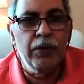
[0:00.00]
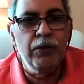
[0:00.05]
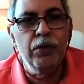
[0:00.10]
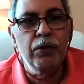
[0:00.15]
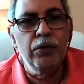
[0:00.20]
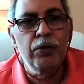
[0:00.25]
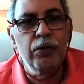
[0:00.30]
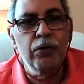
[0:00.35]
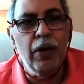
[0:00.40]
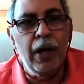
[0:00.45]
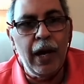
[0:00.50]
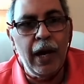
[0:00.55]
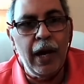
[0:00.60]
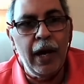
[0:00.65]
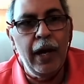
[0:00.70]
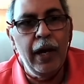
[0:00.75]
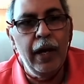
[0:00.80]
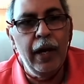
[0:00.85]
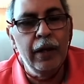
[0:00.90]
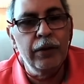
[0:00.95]
used to
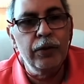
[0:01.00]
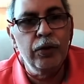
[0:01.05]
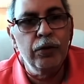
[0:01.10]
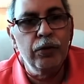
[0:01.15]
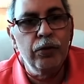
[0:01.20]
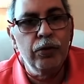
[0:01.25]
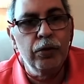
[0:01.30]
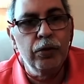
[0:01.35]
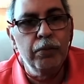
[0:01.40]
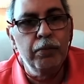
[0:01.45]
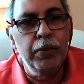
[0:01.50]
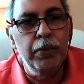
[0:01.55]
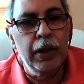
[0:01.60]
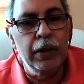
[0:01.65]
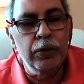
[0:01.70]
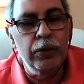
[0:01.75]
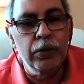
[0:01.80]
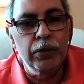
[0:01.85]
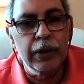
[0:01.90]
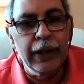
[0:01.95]
hire to